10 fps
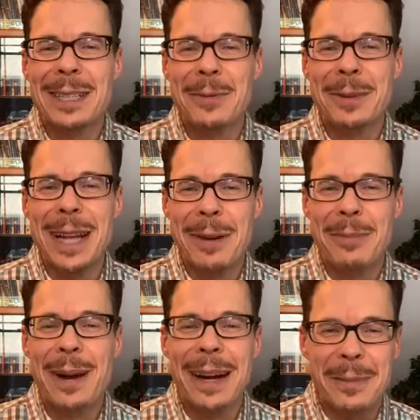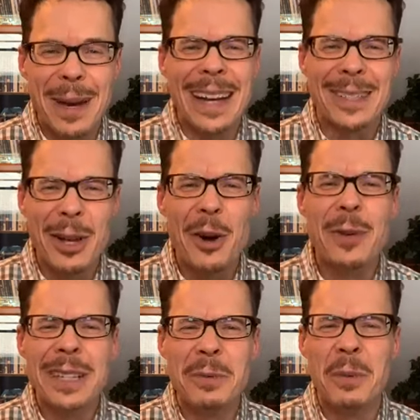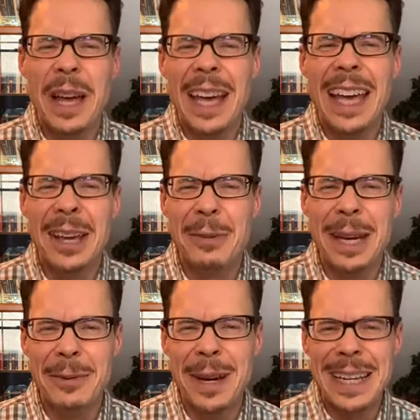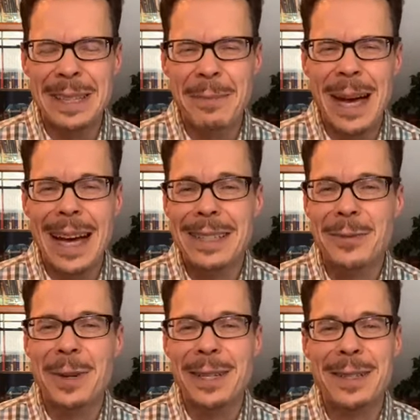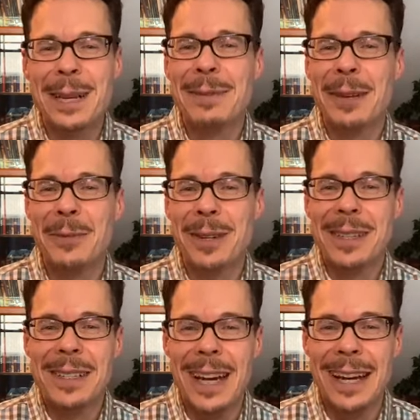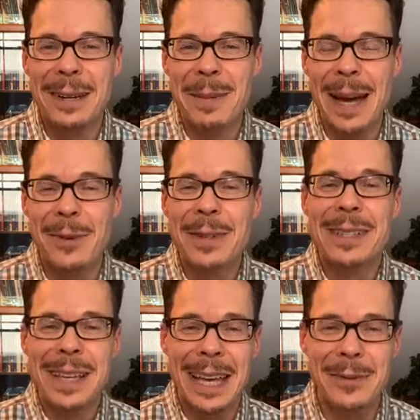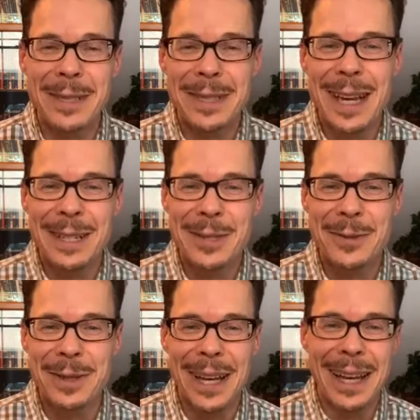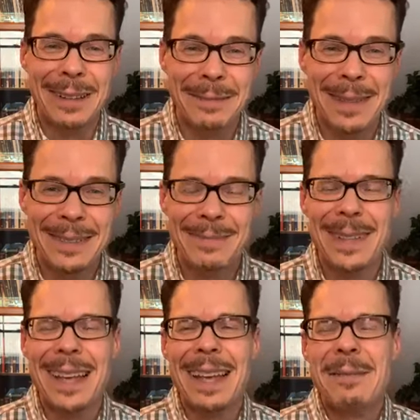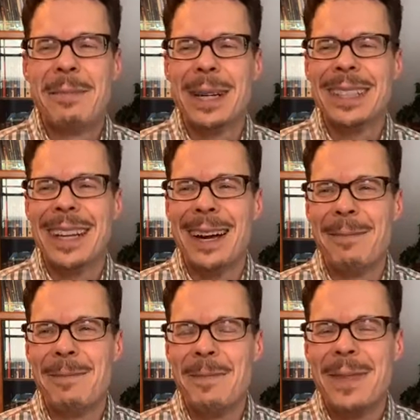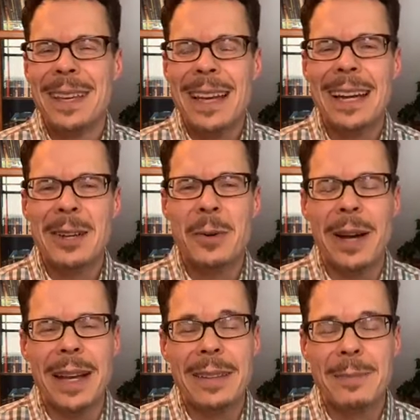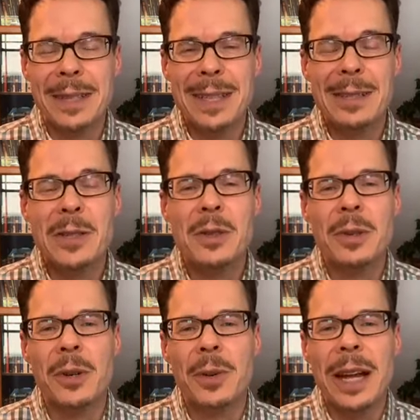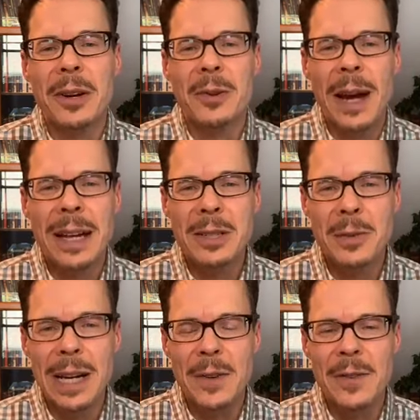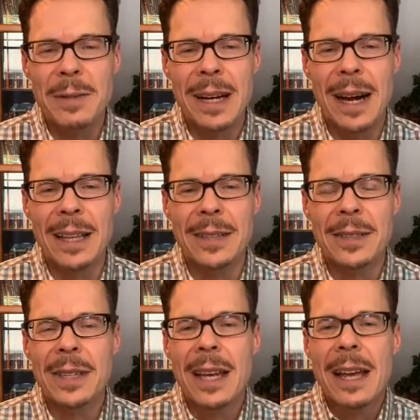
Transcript: that we're not proud about, it's always way, way, way in the past. And when it's something we're excited about, we say it was yesterday. But anyway, but this is true. When I graduated from college,